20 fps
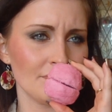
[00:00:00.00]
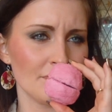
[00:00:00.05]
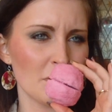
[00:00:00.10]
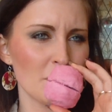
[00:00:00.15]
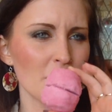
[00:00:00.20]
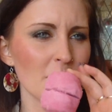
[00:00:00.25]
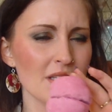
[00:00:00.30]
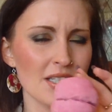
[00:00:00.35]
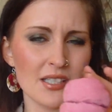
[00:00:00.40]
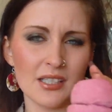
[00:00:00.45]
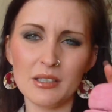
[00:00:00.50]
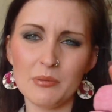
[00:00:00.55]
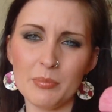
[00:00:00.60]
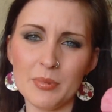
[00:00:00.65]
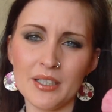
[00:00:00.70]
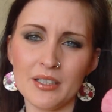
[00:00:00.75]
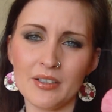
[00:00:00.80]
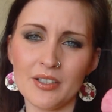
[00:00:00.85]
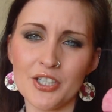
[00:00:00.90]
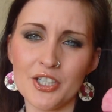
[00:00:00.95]
It smells a little
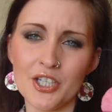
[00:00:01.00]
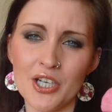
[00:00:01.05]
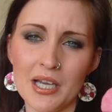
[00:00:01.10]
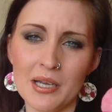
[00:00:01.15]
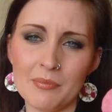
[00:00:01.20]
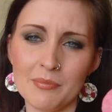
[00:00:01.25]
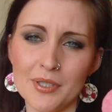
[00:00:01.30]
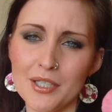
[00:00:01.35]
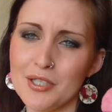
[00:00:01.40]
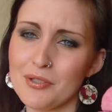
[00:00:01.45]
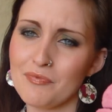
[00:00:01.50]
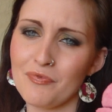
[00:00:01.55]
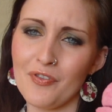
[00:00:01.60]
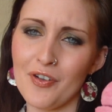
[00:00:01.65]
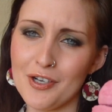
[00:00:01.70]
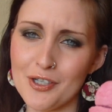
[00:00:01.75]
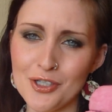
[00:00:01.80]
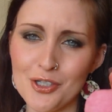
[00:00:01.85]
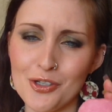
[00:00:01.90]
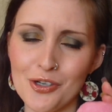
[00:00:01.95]
bit like jam. It's
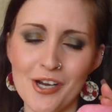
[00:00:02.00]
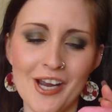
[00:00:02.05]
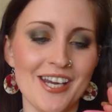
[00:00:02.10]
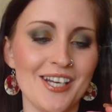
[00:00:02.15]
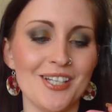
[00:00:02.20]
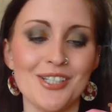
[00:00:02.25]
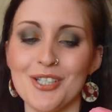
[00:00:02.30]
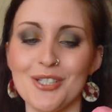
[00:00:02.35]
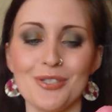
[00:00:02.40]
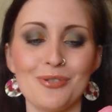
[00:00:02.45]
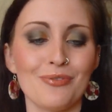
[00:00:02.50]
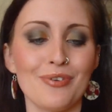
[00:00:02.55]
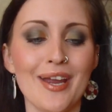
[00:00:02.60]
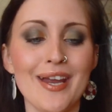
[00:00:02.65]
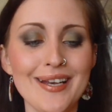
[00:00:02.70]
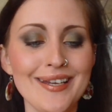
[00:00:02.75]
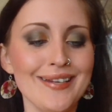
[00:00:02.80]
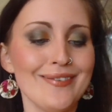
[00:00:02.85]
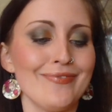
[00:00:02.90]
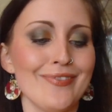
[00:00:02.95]
very strange. It's a
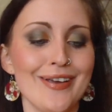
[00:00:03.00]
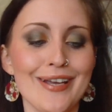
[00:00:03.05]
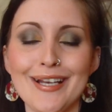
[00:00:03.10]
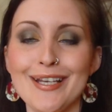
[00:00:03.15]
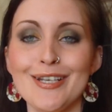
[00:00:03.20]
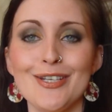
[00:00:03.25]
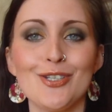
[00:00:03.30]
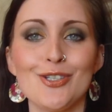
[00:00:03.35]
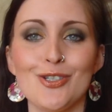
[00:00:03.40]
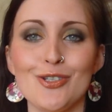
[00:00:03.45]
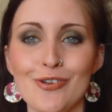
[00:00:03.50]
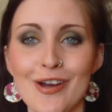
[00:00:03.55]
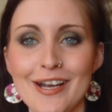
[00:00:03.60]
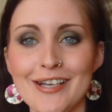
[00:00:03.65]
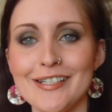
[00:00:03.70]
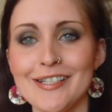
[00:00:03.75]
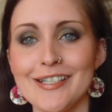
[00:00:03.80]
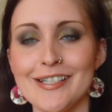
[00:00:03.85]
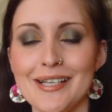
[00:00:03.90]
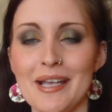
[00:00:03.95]
really, really
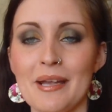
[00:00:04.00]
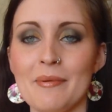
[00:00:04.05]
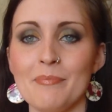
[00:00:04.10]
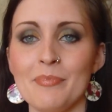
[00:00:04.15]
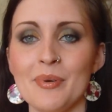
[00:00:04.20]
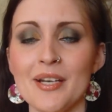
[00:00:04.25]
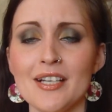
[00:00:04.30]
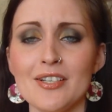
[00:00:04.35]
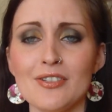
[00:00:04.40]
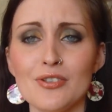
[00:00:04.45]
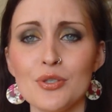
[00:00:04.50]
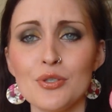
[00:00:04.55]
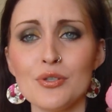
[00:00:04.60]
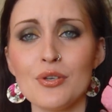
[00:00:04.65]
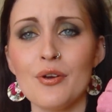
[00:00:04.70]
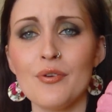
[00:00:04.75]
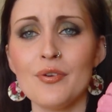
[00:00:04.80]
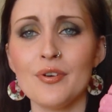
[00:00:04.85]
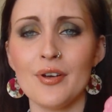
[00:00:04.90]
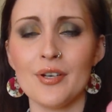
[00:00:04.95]
strange scent, but it's
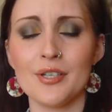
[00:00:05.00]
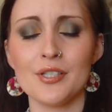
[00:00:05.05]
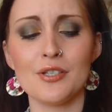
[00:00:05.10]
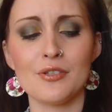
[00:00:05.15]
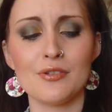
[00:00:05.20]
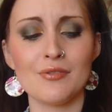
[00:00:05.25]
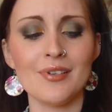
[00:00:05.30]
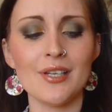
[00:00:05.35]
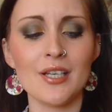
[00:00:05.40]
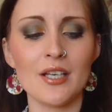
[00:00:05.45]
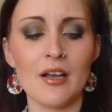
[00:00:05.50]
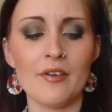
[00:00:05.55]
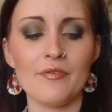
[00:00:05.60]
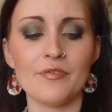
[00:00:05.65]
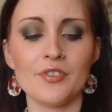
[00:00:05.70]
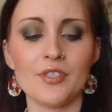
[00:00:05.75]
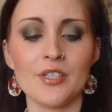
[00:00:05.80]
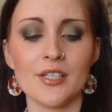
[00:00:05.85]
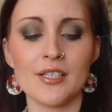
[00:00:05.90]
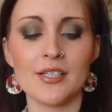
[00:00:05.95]
so nice. It's a really
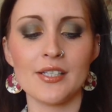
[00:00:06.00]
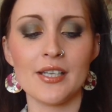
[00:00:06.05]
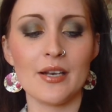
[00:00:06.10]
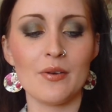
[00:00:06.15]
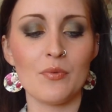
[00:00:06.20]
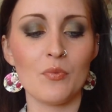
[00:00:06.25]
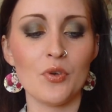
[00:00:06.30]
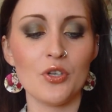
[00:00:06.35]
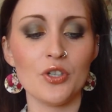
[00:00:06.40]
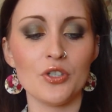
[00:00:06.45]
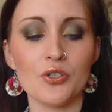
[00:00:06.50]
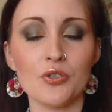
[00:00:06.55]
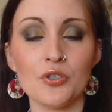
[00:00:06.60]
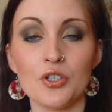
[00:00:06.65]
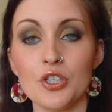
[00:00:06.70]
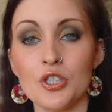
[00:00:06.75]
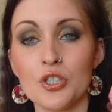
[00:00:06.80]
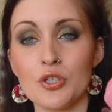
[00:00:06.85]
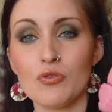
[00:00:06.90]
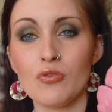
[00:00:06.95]
comforting scent. And what you do
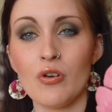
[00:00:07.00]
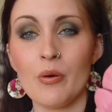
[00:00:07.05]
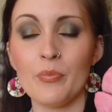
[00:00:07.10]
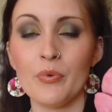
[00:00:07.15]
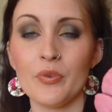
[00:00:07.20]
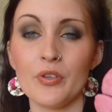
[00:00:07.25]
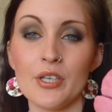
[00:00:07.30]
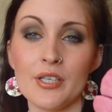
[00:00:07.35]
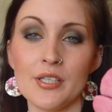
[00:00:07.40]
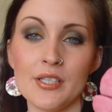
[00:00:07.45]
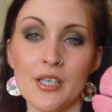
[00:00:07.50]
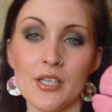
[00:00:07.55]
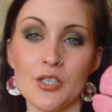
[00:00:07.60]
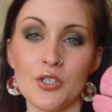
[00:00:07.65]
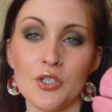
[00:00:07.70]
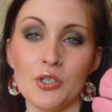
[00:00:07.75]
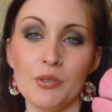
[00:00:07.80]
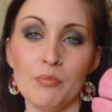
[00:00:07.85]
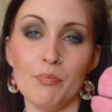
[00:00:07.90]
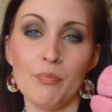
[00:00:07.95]
is you just crumble these
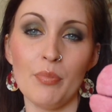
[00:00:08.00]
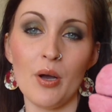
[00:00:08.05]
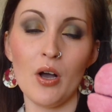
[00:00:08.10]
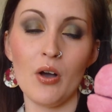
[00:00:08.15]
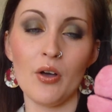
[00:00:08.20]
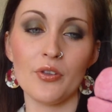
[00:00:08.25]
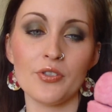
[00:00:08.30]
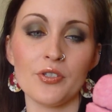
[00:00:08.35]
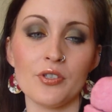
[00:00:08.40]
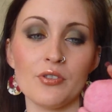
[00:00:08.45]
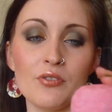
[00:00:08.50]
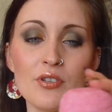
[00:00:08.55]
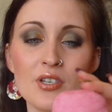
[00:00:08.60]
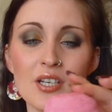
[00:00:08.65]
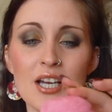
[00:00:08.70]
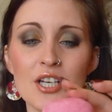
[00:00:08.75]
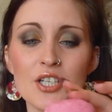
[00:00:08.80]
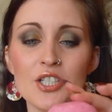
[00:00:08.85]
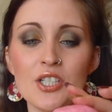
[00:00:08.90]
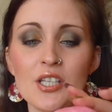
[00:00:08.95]
into your bath. So you
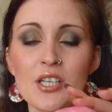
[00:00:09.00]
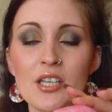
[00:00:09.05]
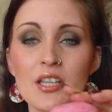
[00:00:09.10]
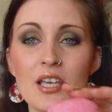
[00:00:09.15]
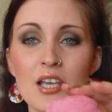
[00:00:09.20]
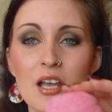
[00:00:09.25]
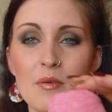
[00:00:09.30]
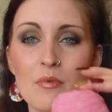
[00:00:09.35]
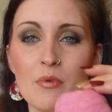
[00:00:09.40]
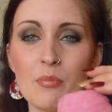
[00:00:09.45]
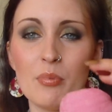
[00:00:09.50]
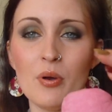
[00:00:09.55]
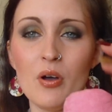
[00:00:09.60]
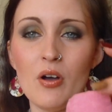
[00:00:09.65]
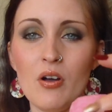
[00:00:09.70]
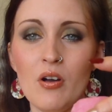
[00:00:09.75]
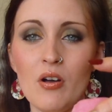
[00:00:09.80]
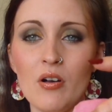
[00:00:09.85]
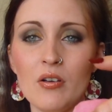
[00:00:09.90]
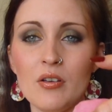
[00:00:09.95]
can actually, they come
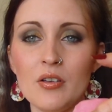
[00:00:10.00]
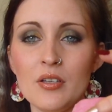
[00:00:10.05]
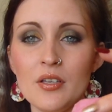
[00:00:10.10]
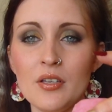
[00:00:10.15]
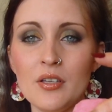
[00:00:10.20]
apart.